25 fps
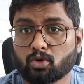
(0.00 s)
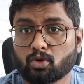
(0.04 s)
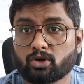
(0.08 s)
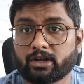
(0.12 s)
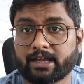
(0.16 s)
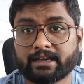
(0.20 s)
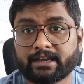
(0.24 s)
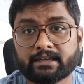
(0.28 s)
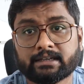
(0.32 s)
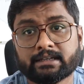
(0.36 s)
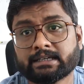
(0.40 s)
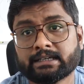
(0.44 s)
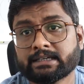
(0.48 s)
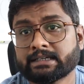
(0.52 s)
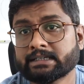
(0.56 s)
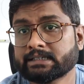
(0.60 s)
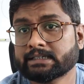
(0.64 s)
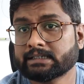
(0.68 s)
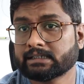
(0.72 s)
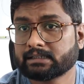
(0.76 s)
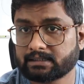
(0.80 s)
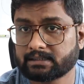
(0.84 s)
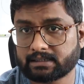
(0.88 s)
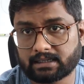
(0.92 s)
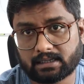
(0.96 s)
mode and
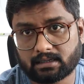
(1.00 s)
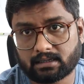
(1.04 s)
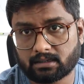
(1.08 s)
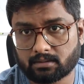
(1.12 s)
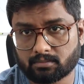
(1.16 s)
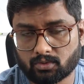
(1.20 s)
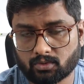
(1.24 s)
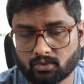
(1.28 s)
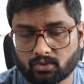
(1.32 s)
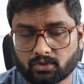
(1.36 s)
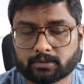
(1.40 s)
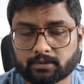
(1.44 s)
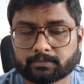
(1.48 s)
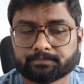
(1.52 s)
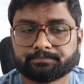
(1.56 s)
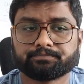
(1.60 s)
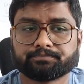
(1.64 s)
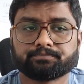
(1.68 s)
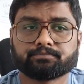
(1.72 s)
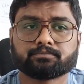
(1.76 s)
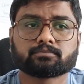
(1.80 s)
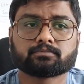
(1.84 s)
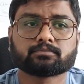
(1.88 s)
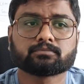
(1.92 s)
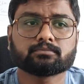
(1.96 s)
tunnel mode.
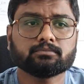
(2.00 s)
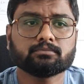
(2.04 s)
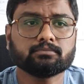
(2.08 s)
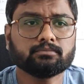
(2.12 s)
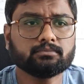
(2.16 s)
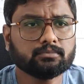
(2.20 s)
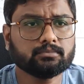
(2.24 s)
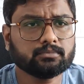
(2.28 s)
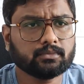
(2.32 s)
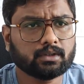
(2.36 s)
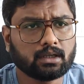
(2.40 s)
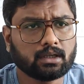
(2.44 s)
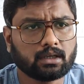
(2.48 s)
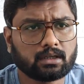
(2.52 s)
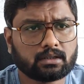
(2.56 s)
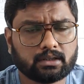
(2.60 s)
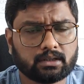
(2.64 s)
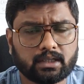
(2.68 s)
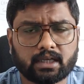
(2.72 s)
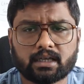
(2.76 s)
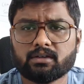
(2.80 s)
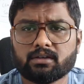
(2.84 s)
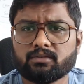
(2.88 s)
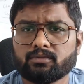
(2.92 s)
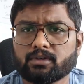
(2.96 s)

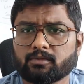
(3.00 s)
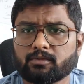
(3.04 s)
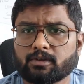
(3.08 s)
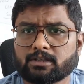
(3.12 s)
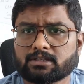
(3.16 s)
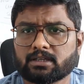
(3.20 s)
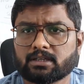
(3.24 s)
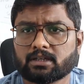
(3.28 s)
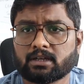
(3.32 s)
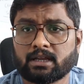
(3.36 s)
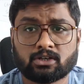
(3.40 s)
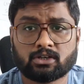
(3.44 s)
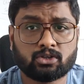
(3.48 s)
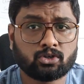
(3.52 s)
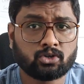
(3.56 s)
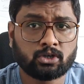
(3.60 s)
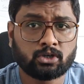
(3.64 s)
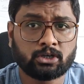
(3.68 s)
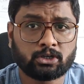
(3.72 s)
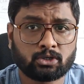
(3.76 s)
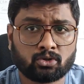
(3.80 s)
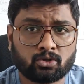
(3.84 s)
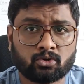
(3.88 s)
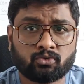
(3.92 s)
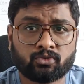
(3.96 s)
Then we basically, and you
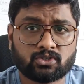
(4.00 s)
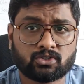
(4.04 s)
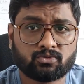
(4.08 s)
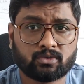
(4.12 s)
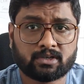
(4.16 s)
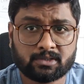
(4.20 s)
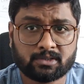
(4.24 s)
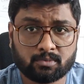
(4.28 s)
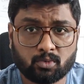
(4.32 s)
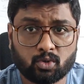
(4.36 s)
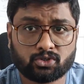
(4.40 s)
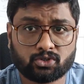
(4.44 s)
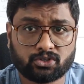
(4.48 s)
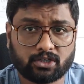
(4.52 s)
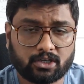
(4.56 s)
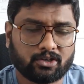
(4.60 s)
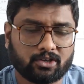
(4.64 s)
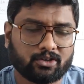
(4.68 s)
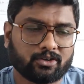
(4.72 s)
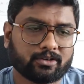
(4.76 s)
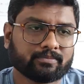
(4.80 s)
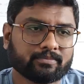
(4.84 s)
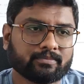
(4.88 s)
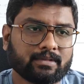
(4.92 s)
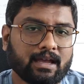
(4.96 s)
need to know which one is more
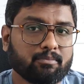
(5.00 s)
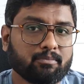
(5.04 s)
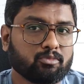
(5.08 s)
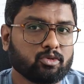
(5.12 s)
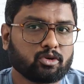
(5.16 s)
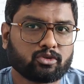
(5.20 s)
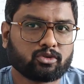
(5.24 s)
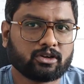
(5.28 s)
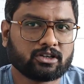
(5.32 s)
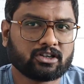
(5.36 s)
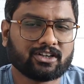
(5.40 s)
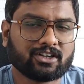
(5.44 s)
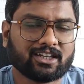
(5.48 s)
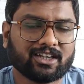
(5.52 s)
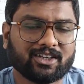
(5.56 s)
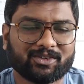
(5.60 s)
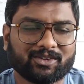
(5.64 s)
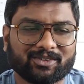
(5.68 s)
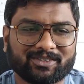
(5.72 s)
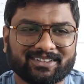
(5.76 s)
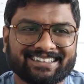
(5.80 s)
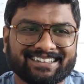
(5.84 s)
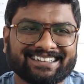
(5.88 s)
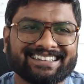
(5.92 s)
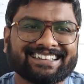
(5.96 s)
secure. I'm not going to tell you.
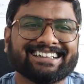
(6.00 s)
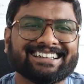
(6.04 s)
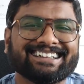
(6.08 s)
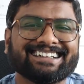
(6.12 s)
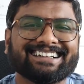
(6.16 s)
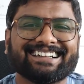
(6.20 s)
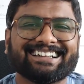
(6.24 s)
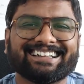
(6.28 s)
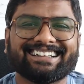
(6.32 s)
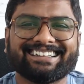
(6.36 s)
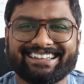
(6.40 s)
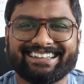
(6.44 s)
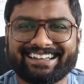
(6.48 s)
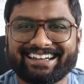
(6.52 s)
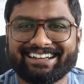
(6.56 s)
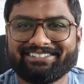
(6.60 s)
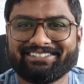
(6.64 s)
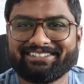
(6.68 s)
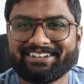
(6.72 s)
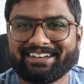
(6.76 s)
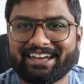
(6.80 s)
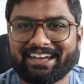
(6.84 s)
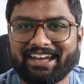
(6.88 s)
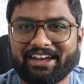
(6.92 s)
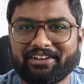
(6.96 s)
Then
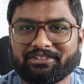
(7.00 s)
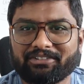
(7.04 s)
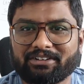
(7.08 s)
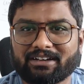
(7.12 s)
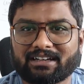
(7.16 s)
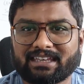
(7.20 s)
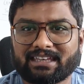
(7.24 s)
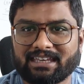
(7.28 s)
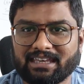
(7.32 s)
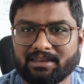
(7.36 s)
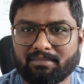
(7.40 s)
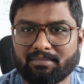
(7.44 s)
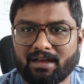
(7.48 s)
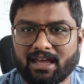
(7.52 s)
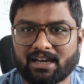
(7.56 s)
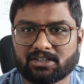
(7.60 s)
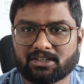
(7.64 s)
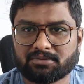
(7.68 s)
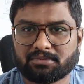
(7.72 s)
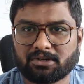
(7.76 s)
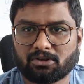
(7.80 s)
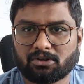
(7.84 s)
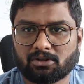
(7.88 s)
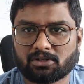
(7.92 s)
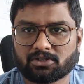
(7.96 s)
we have a key
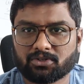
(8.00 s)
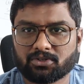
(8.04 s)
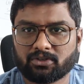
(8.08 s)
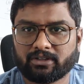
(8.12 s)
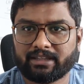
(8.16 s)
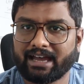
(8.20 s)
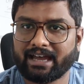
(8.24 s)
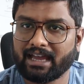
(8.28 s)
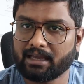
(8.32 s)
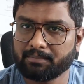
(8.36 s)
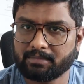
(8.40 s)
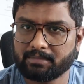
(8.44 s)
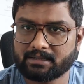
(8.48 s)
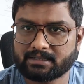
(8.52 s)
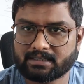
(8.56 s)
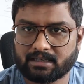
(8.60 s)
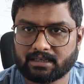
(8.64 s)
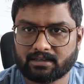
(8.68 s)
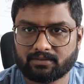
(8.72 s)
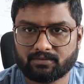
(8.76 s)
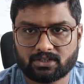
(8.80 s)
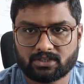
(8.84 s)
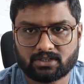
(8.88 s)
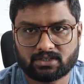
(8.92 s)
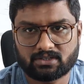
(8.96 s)
management also in the
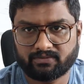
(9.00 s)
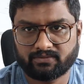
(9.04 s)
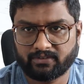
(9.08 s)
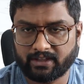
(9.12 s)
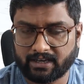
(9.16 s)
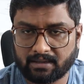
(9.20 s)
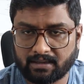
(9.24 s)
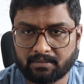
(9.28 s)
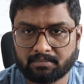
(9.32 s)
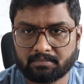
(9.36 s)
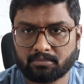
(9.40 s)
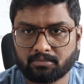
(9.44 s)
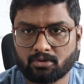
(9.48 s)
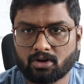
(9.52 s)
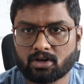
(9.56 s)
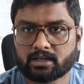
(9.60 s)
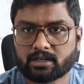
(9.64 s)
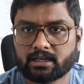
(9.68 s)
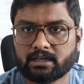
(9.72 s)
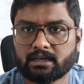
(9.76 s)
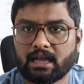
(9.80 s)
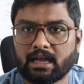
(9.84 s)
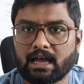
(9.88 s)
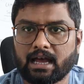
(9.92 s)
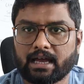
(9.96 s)
IPsec, which is very
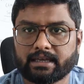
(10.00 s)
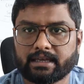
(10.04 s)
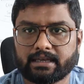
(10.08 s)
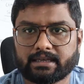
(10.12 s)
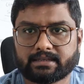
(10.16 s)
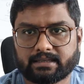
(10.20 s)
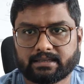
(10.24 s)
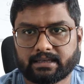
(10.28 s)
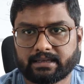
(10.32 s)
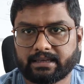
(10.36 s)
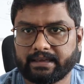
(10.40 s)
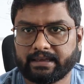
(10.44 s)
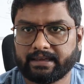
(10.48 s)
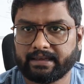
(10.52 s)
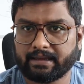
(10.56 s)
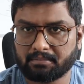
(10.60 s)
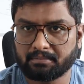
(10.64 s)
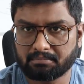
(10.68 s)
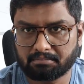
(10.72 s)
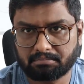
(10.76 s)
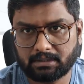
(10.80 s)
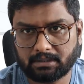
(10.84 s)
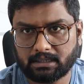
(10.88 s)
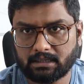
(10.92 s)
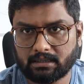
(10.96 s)
important. I S A K M
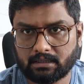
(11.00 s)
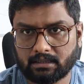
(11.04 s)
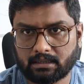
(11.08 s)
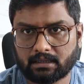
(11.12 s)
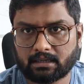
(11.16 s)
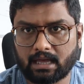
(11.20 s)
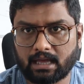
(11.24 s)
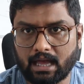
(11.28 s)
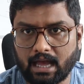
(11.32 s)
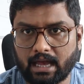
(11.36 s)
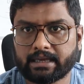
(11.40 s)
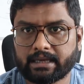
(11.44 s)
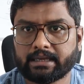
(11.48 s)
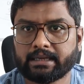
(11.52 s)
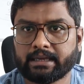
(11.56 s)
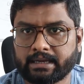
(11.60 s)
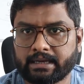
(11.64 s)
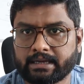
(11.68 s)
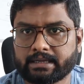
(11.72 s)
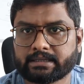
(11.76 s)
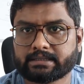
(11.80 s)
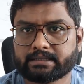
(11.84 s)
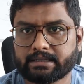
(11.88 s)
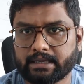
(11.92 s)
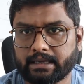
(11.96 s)
P, I
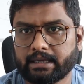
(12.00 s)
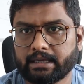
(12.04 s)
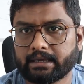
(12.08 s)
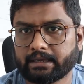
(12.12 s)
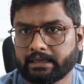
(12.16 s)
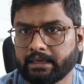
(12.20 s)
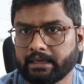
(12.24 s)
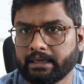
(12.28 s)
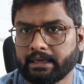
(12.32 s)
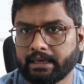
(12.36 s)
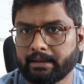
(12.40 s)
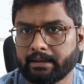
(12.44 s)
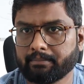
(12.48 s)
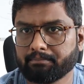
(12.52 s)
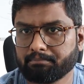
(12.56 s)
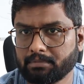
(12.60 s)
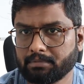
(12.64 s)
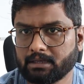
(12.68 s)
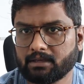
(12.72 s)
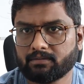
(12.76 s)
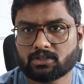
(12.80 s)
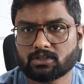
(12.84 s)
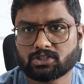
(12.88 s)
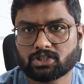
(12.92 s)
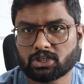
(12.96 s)
S A K M
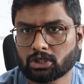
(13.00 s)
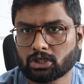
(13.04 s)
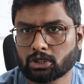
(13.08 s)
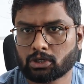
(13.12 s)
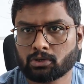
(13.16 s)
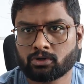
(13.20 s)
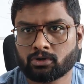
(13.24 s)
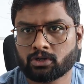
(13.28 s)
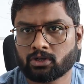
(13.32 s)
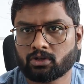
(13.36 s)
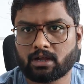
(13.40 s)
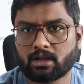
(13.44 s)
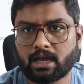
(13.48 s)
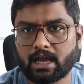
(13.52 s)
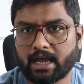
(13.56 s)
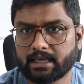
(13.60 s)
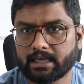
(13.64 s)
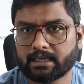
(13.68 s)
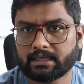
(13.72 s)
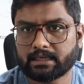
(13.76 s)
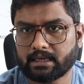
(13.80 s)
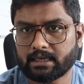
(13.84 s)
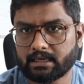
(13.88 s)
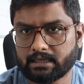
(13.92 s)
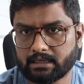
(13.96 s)
P, which include your I
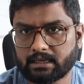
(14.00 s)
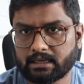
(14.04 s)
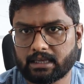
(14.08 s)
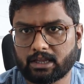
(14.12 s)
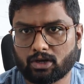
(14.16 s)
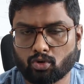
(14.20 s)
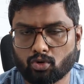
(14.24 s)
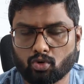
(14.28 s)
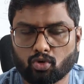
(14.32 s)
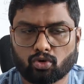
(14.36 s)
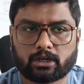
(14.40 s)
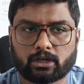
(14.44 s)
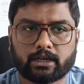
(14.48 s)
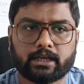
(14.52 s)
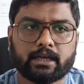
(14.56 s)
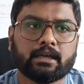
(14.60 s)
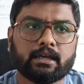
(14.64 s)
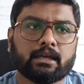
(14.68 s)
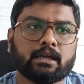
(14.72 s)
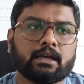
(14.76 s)
K E and O C L A.